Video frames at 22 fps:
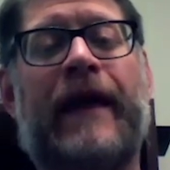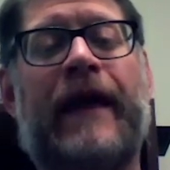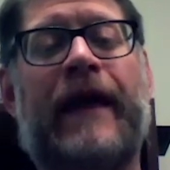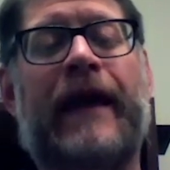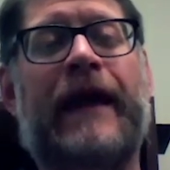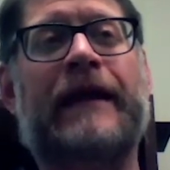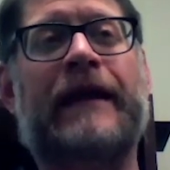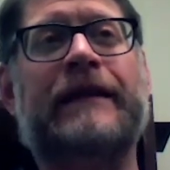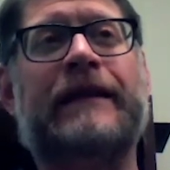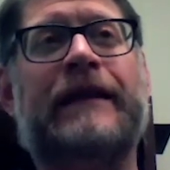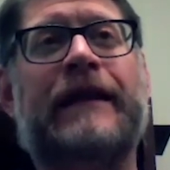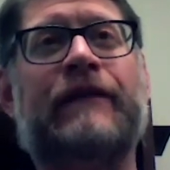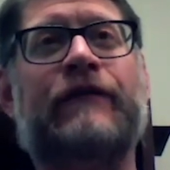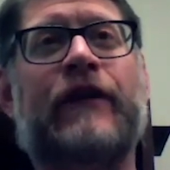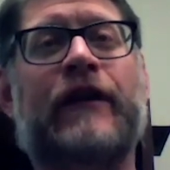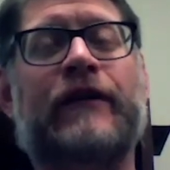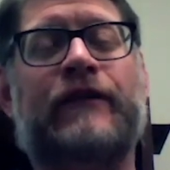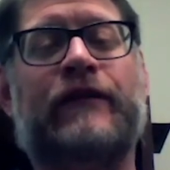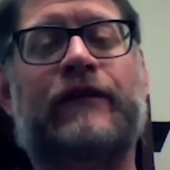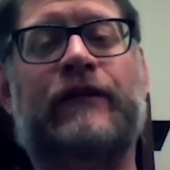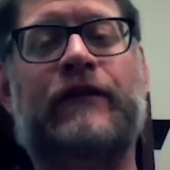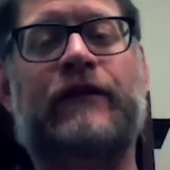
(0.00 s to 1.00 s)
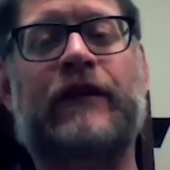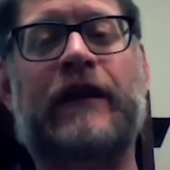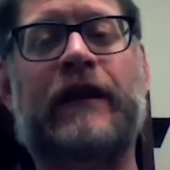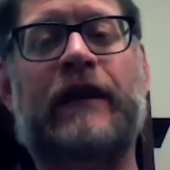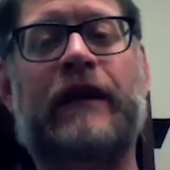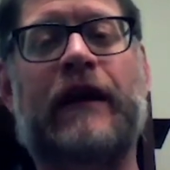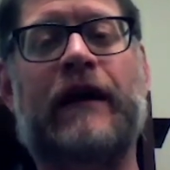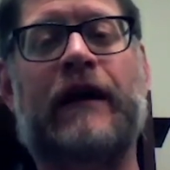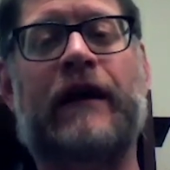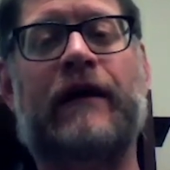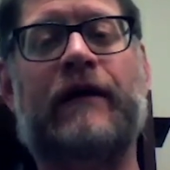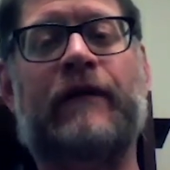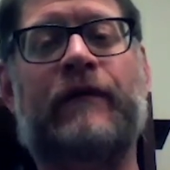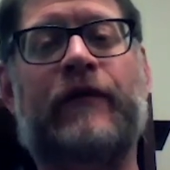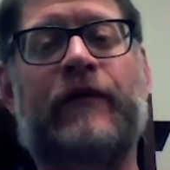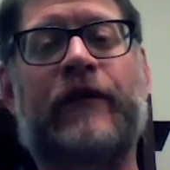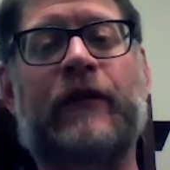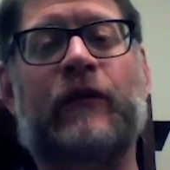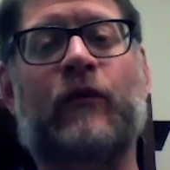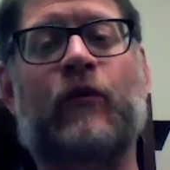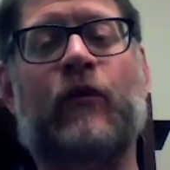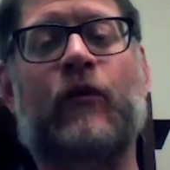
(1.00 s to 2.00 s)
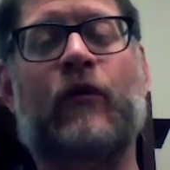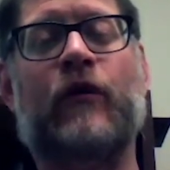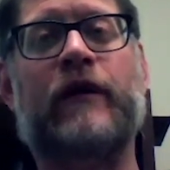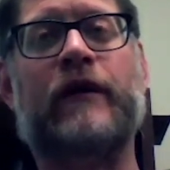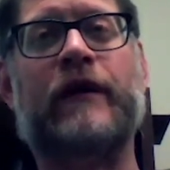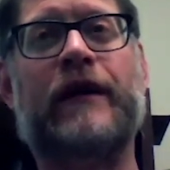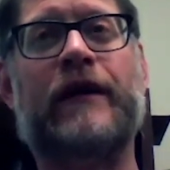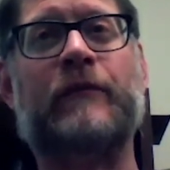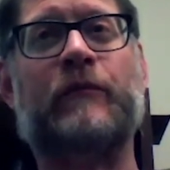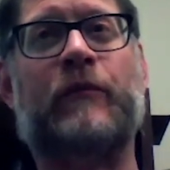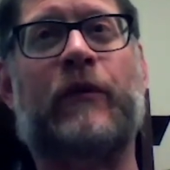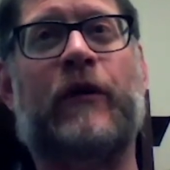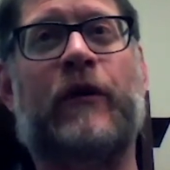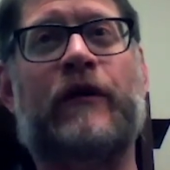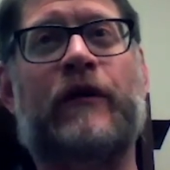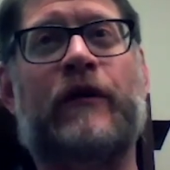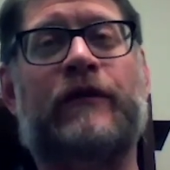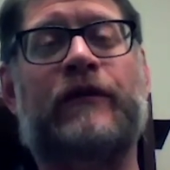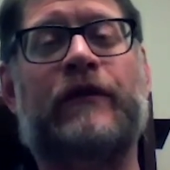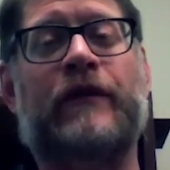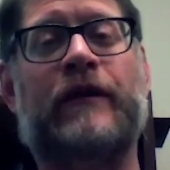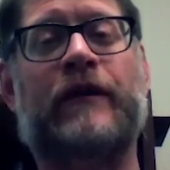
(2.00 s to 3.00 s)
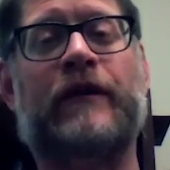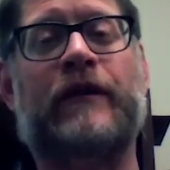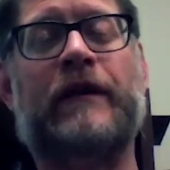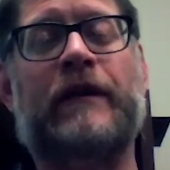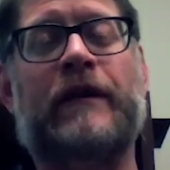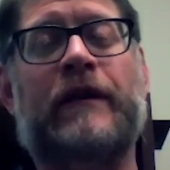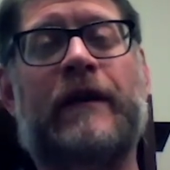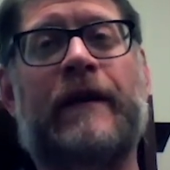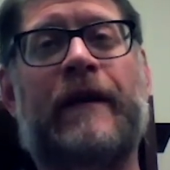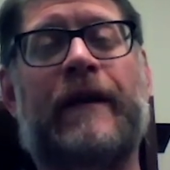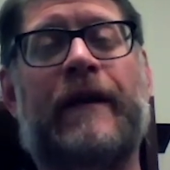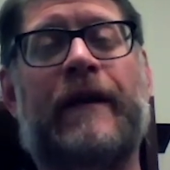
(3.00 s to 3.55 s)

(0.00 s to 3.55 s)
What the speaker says: and give us the award in person